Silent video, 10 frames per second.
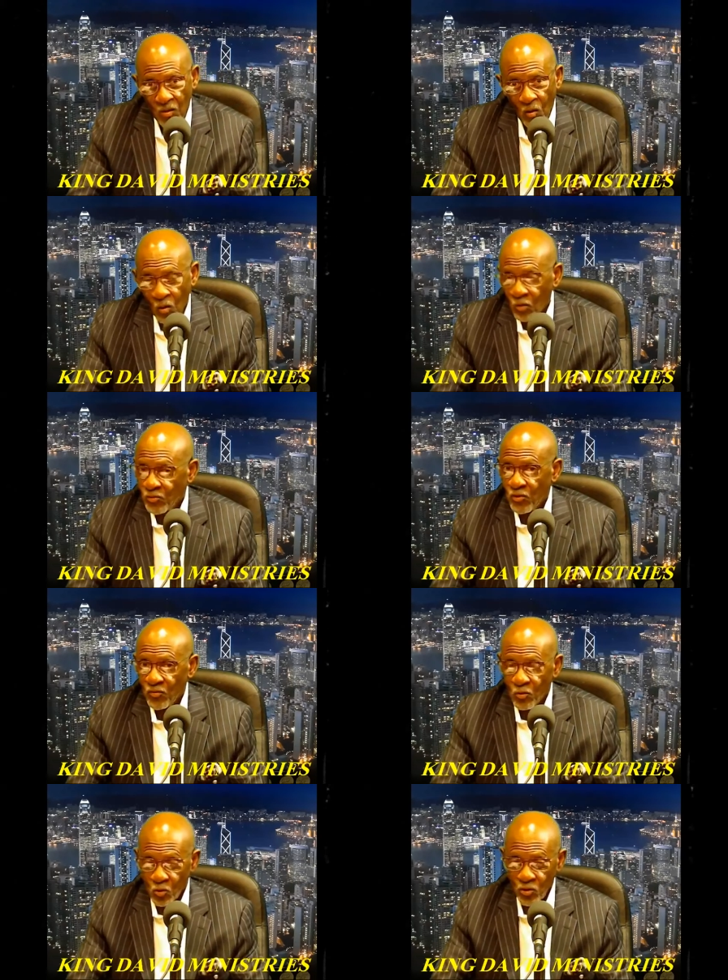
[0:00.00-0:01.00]
Also,
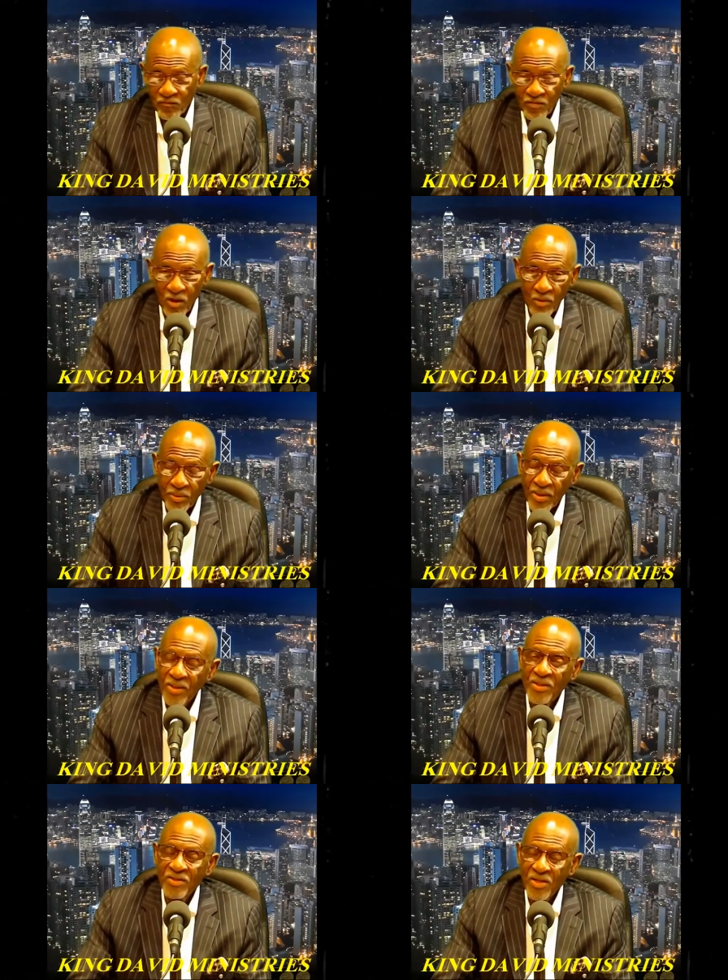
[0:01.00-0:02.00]
the Word of God
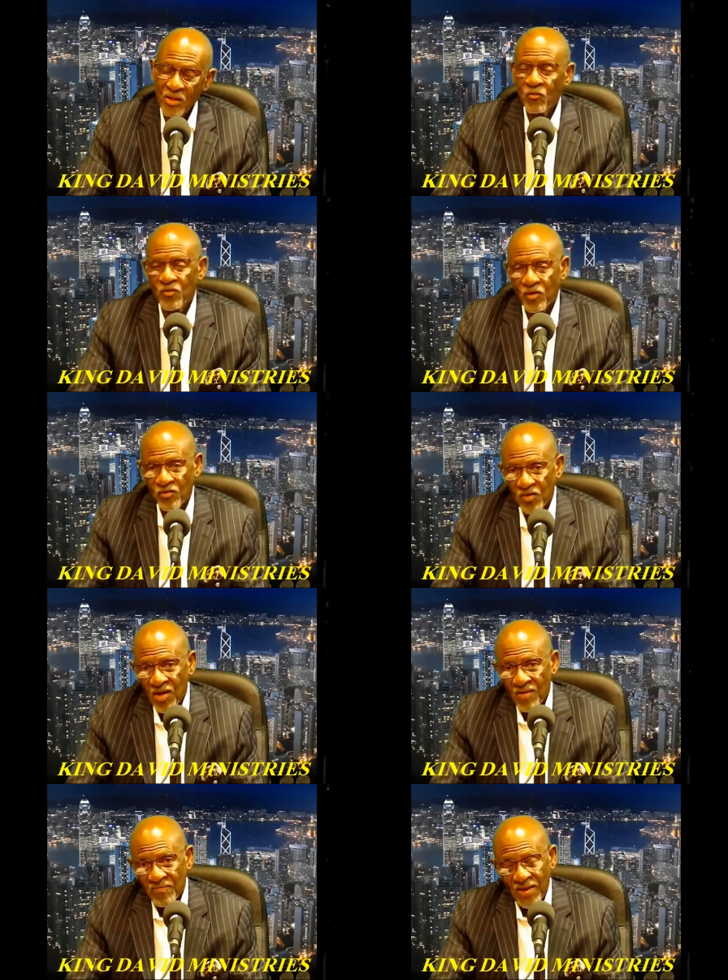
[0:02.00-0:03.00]
plainly tells us
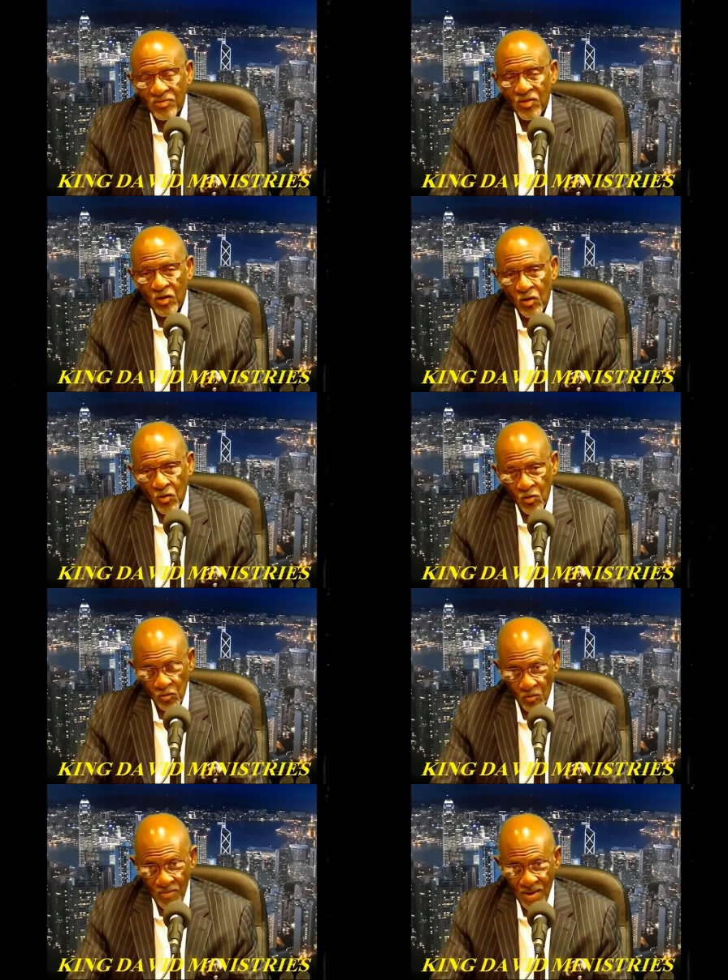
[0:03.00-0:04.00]
that the
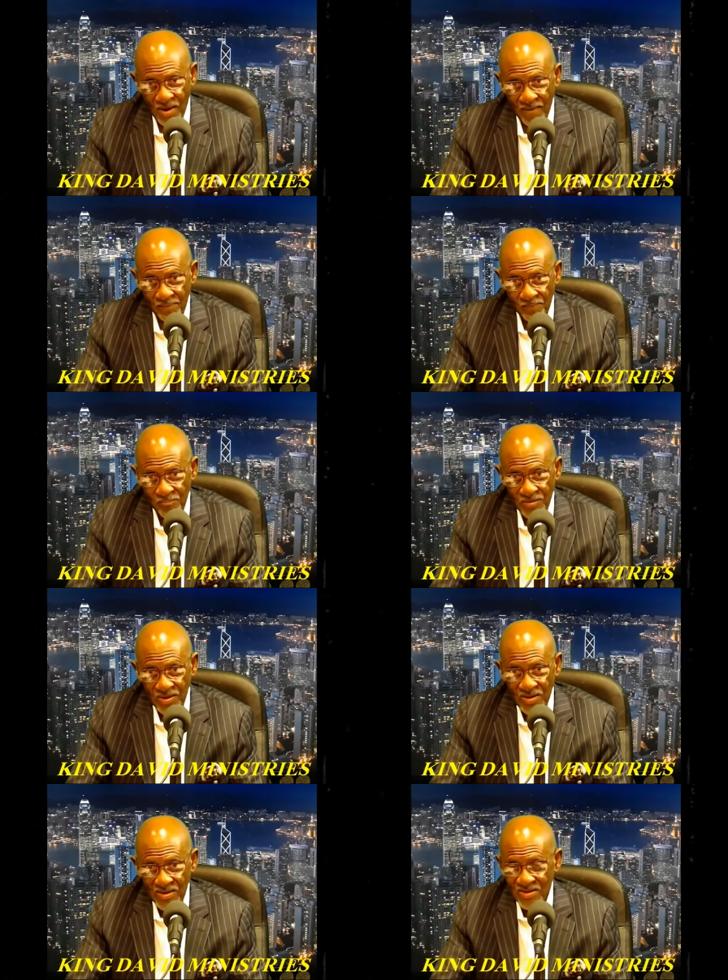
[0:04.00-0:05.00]
carnal mind
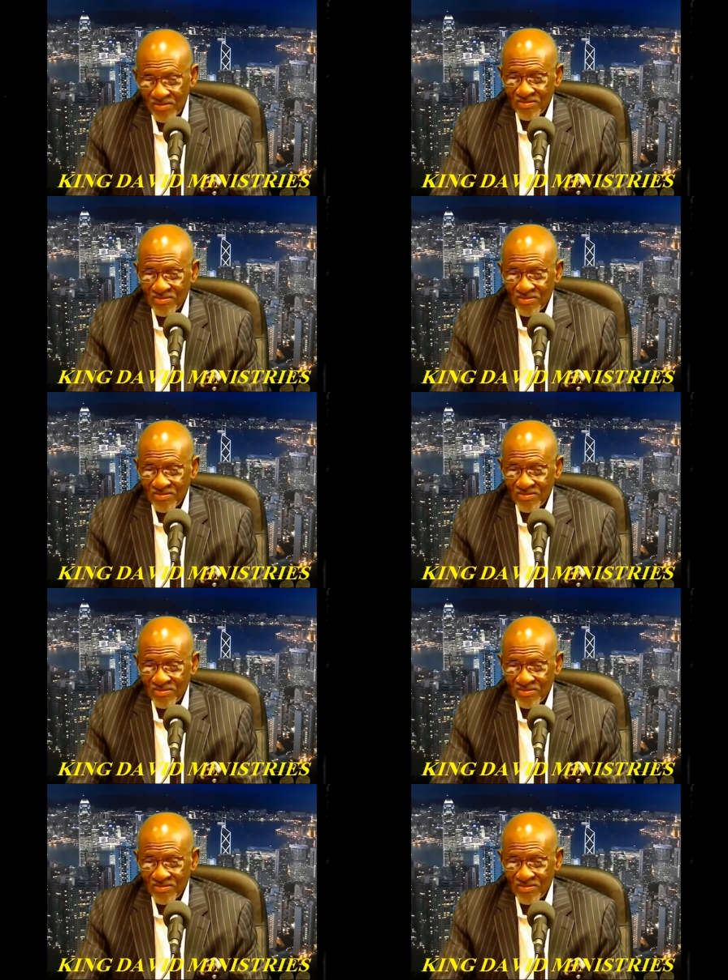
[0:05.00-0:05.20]
is